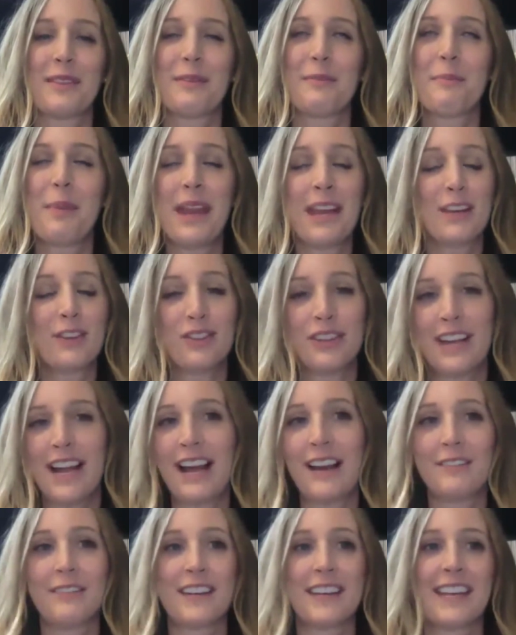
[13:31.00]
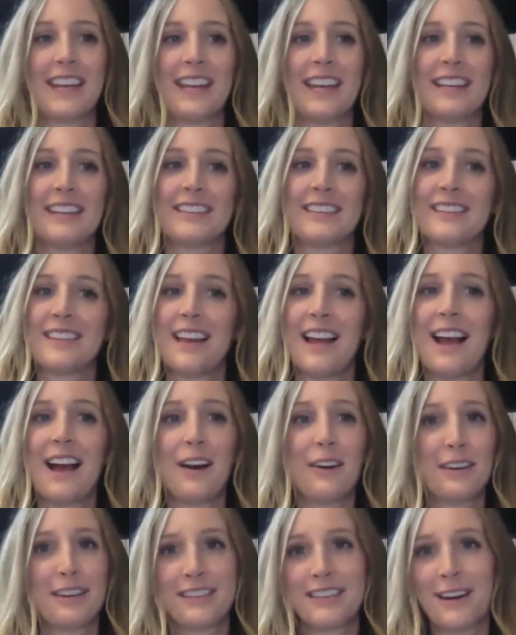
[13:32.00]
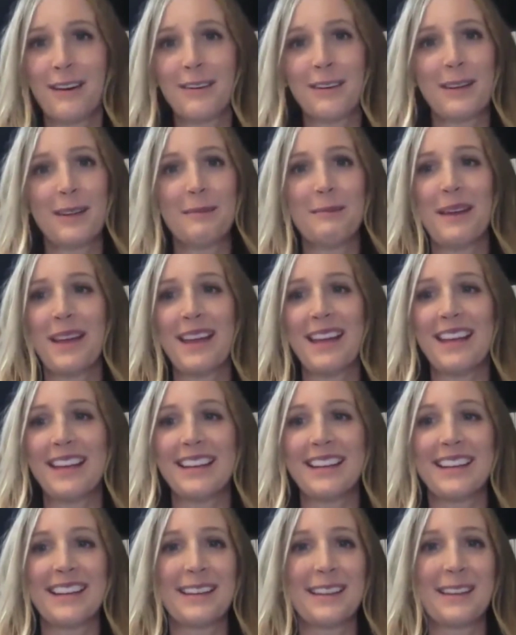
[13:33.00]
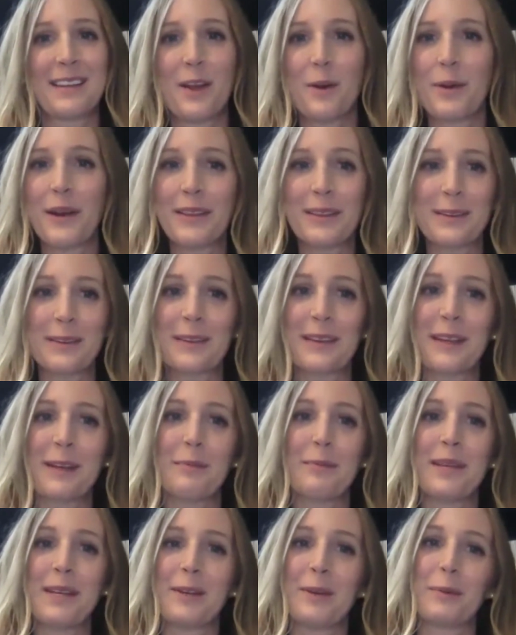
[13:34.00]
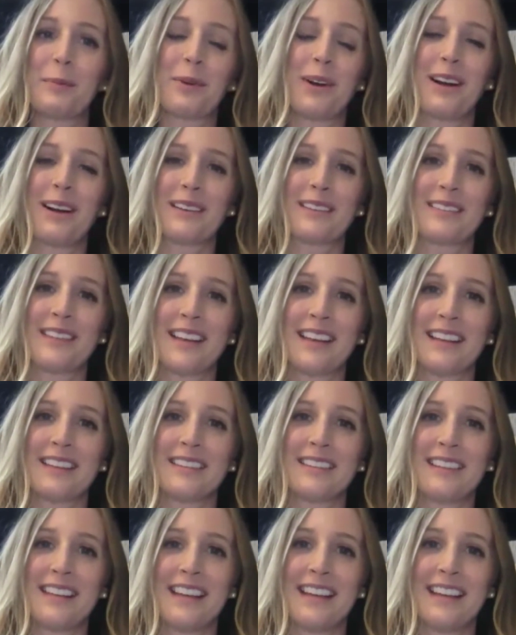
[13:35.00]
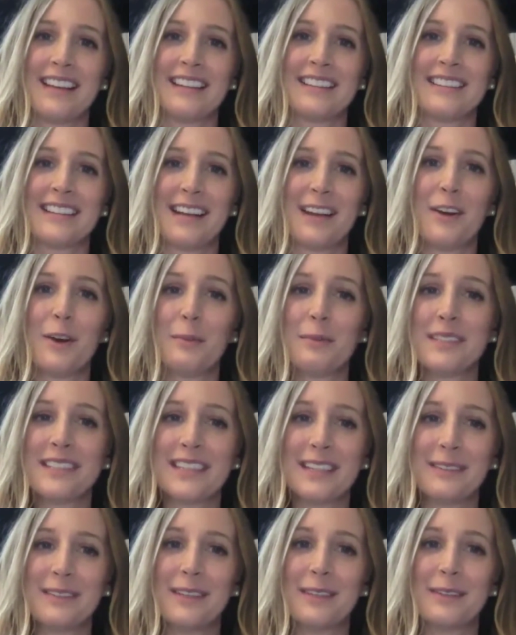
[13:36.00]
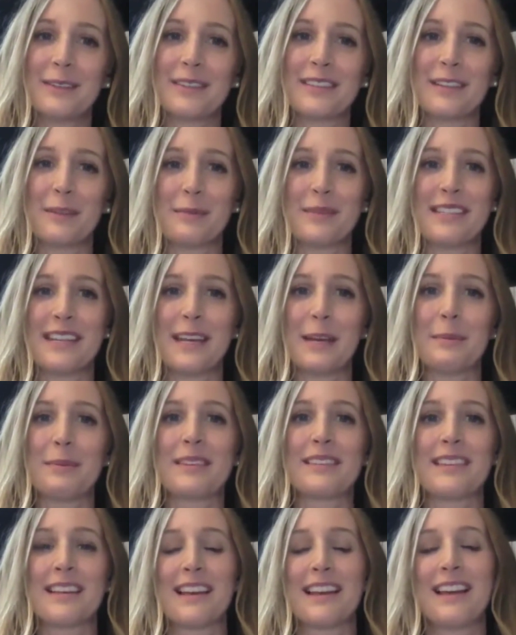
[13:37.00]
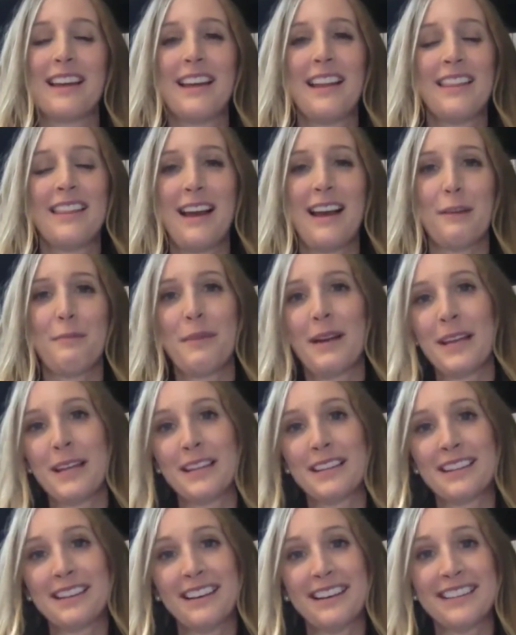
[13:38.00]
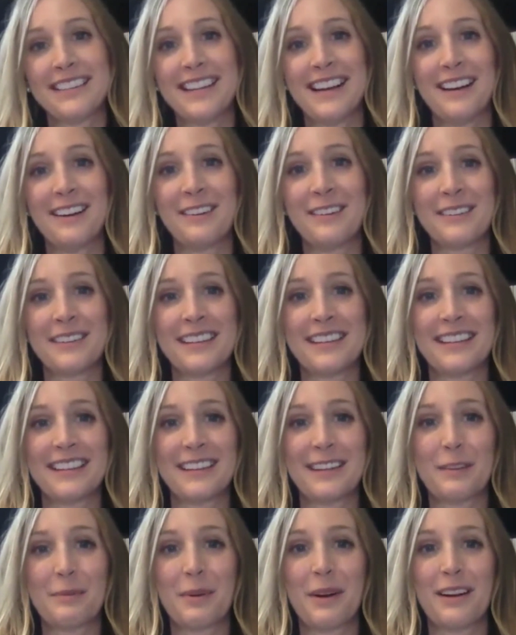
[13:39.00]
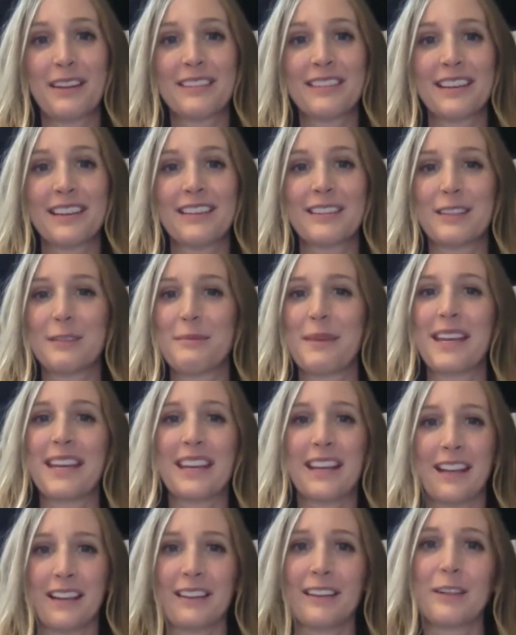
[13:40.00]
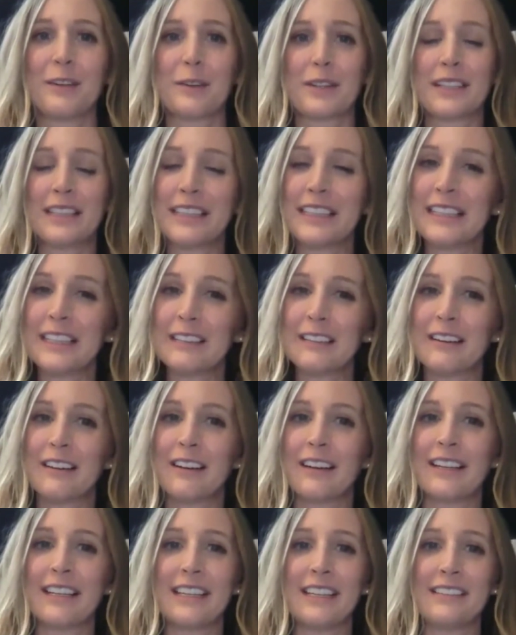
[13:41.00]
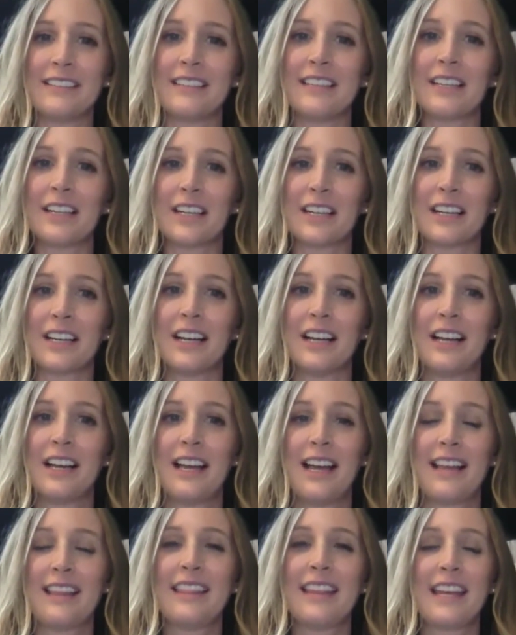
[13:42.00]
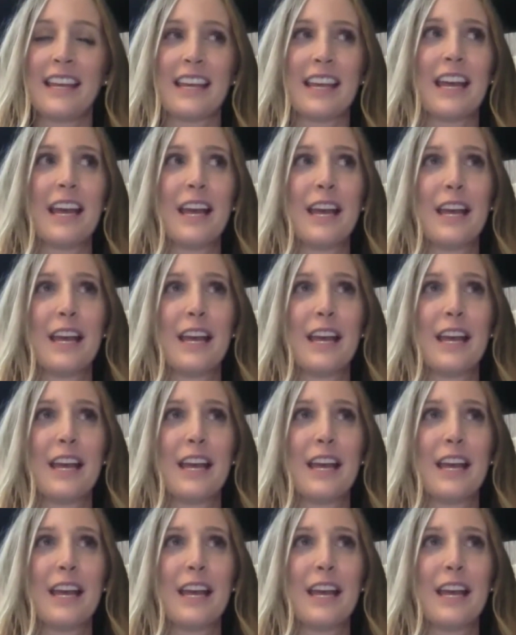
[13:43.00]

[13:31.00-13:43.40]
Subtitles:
patient advocates, how to document, going through the appeal process. And I hope to give you some tips that might cut down the process and make it a little clearer and easier. I think,